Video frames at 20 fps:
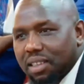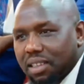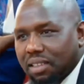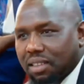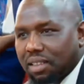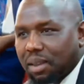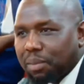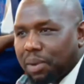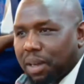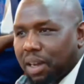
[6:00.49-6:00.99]

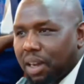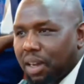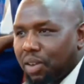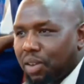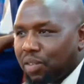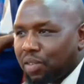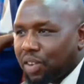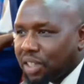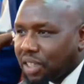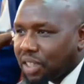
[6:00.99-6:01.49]
some kind
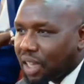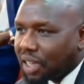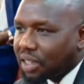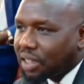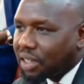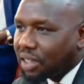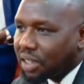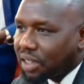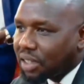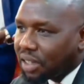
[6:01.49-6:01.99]
of a
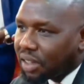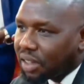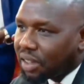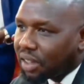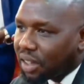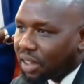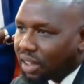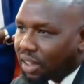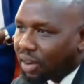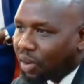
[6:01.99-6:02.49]
shanty there
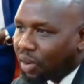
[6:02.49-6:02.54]
at the